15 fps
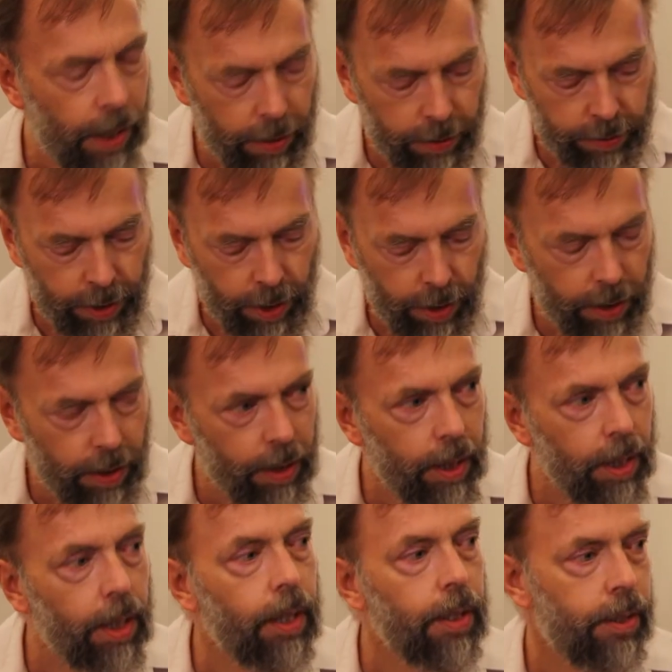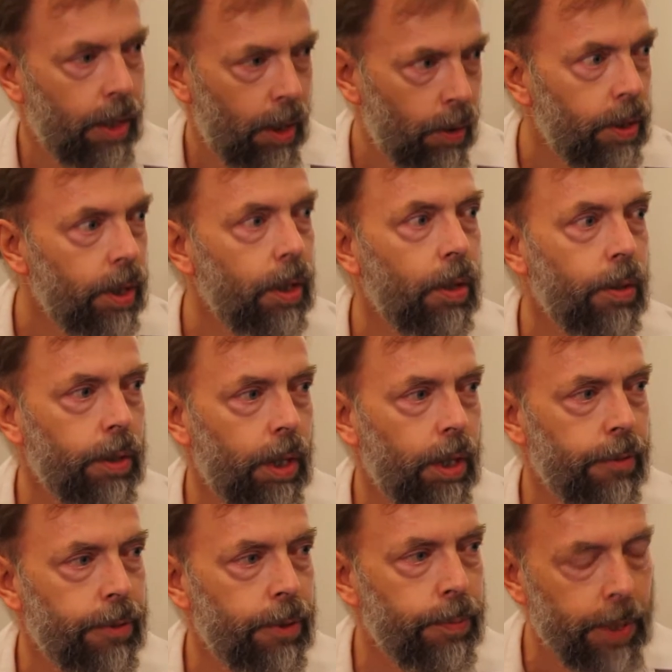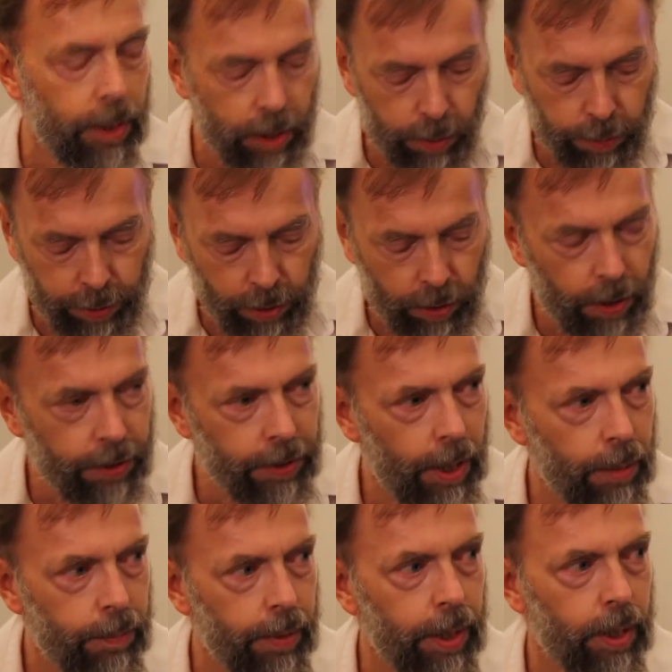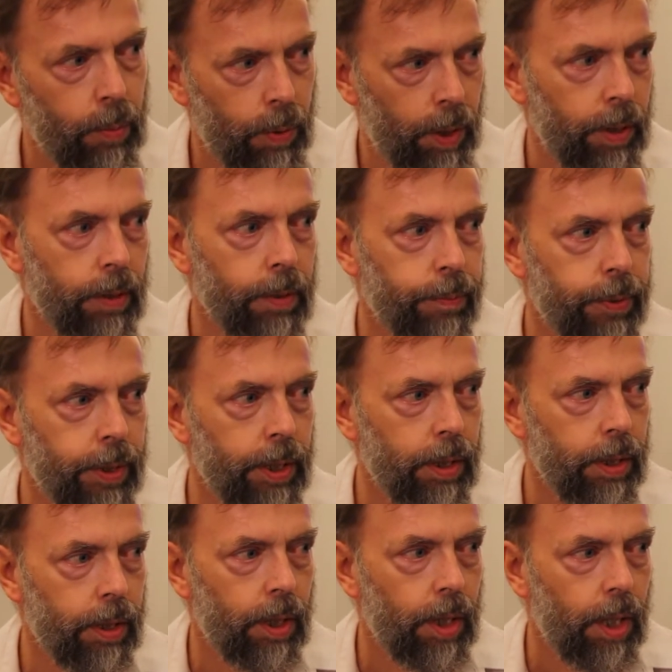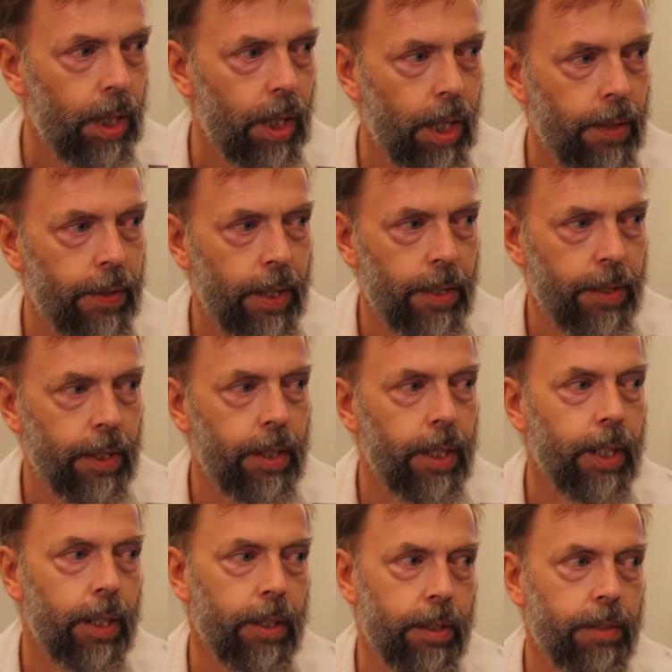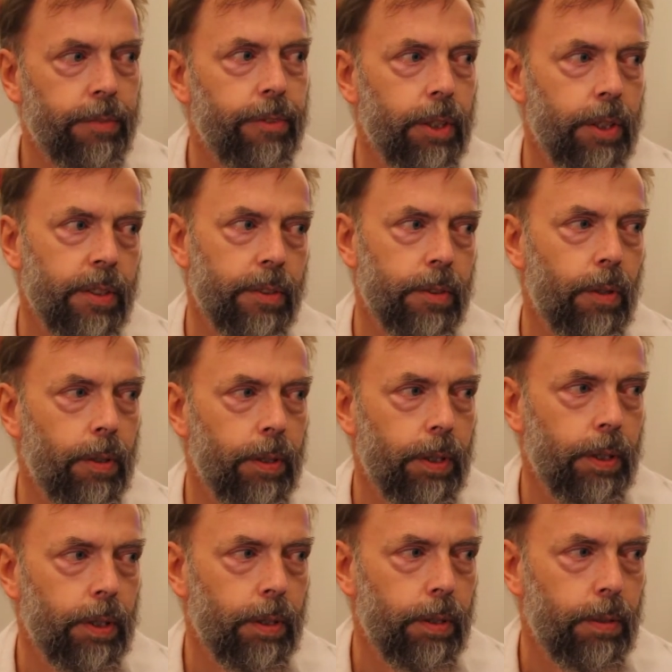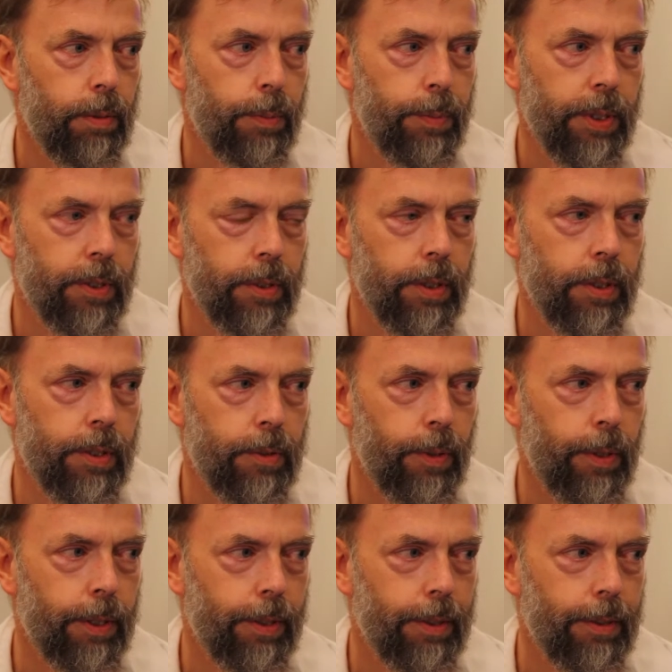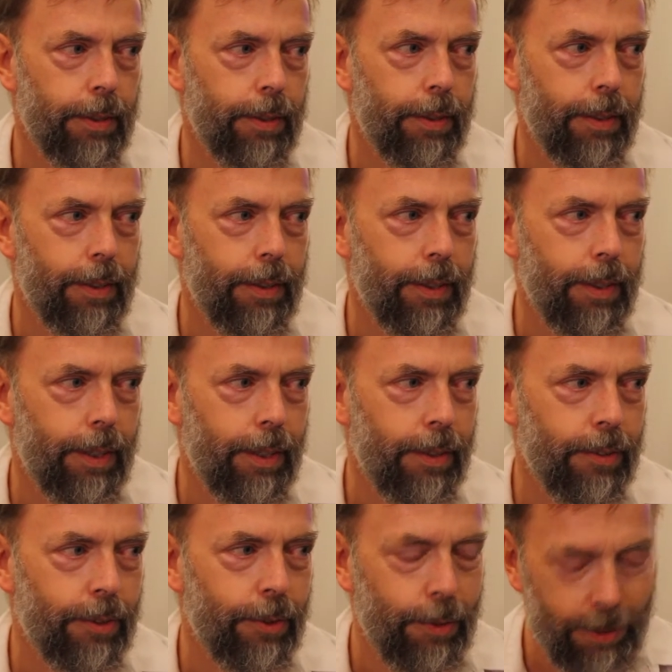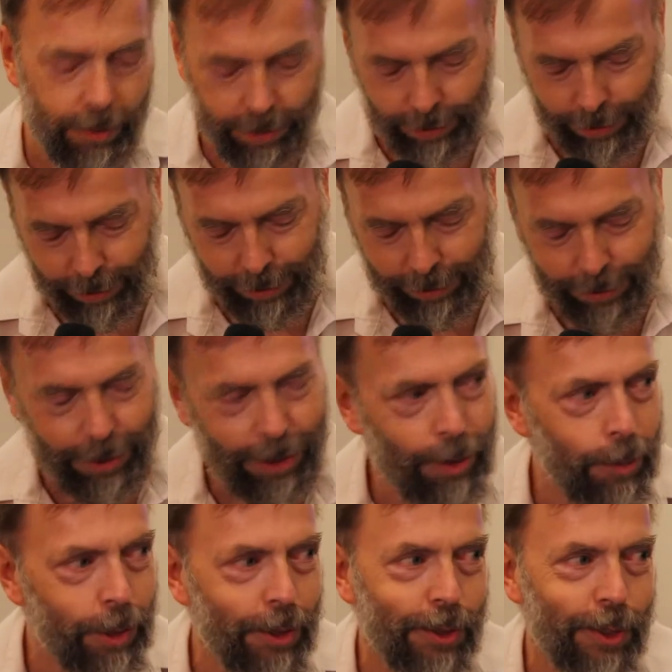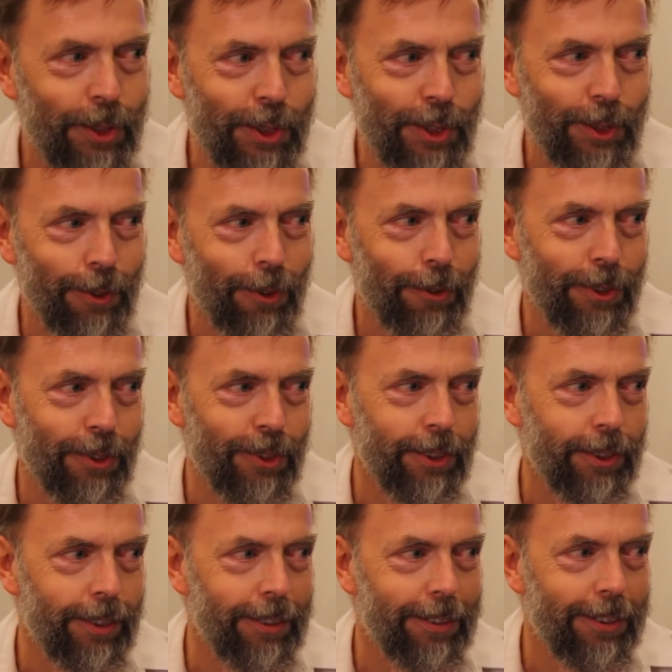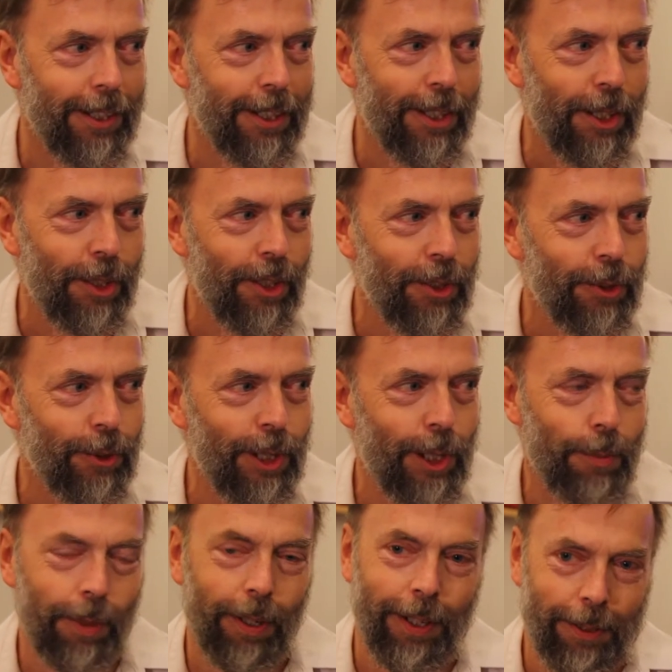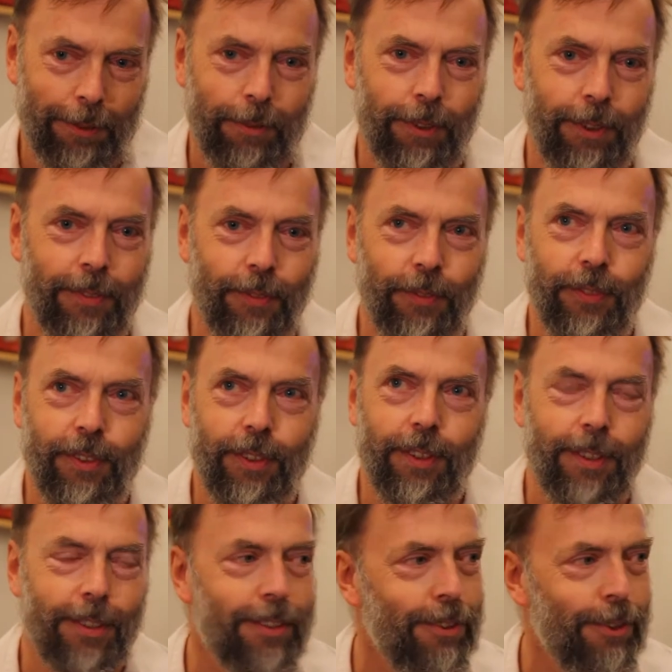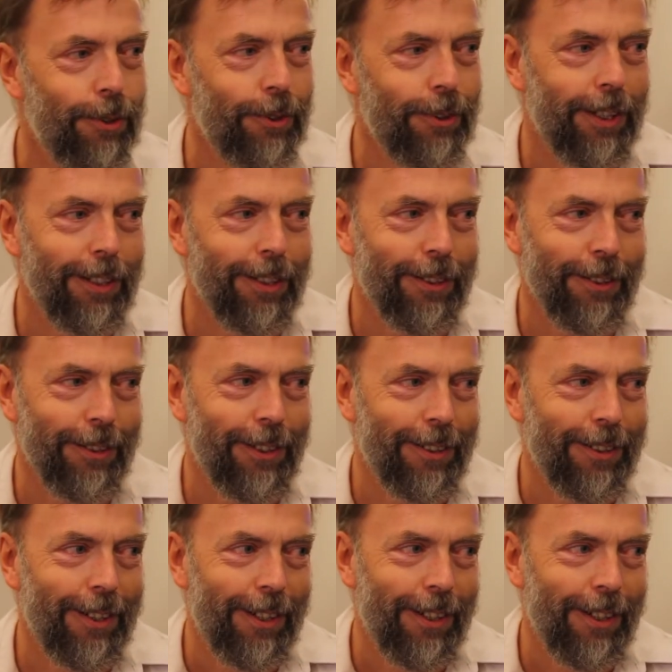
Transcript: They're the only owner of the picture, because I make one print, and then the negative will destroy it. Will be destroyed, and so it's a vintage original that you can buy. And so I